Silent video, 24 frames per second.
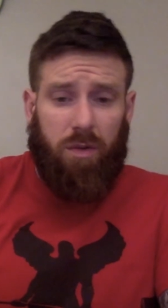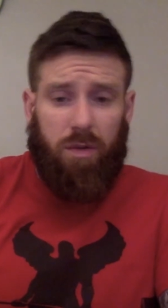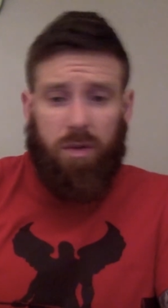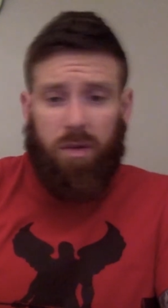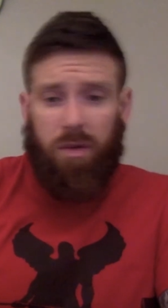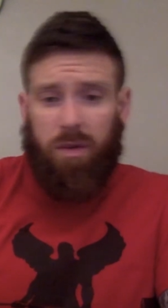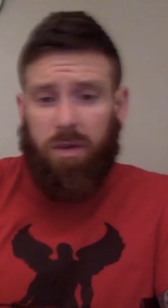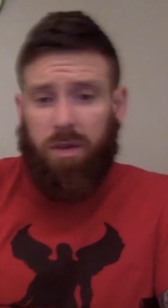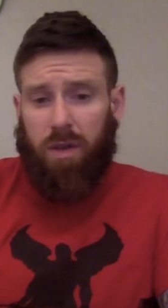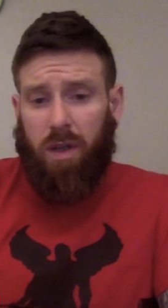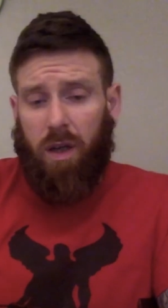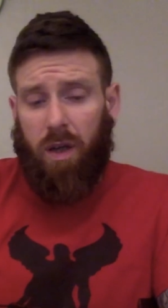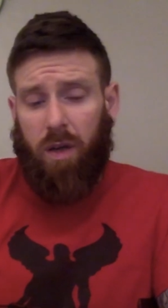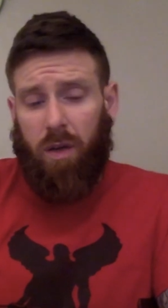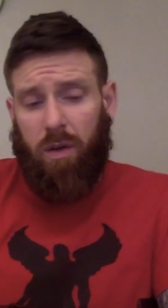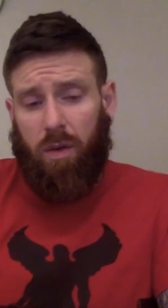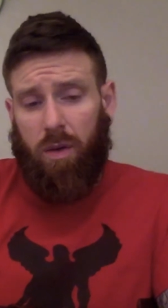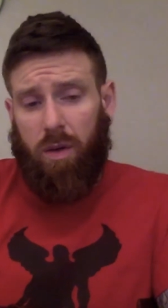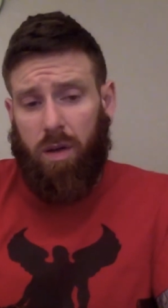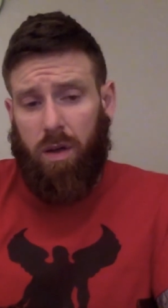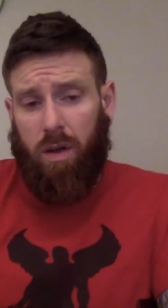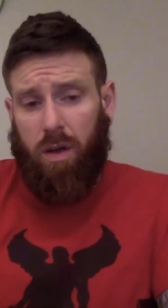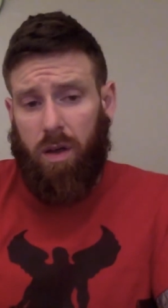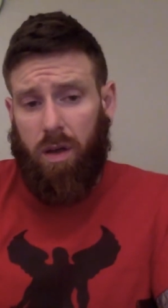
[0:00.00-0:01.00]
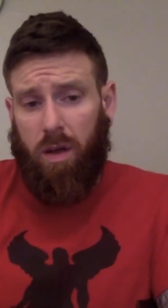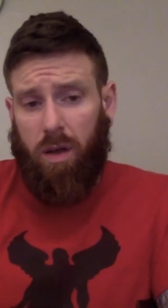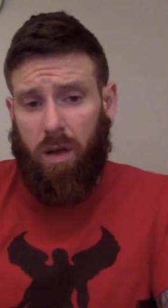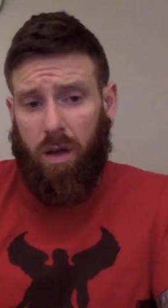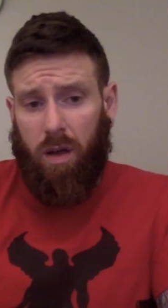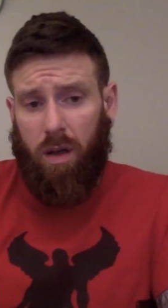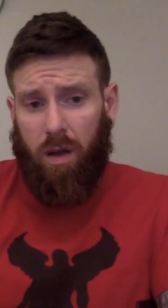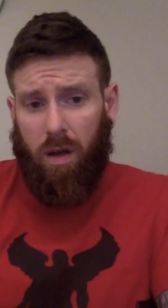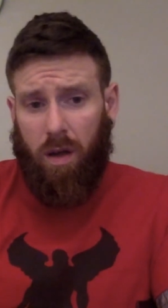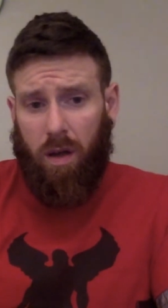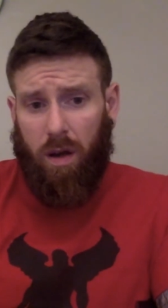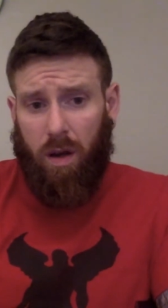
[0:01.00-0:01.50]
So
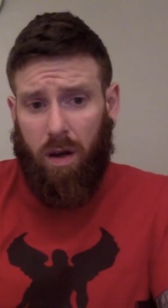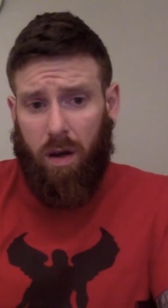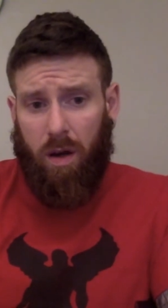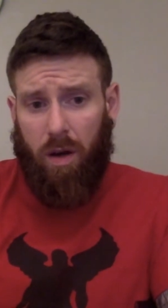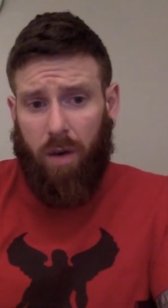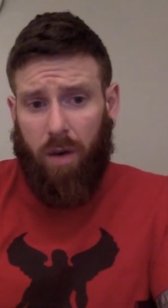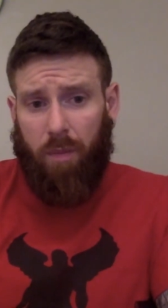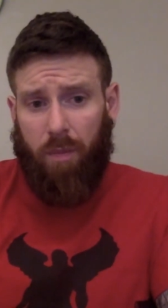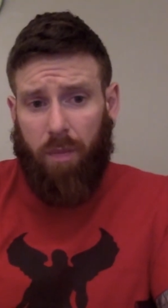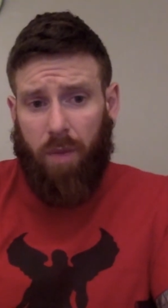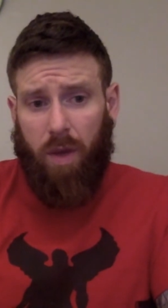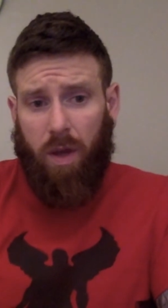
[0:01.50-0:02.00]
um,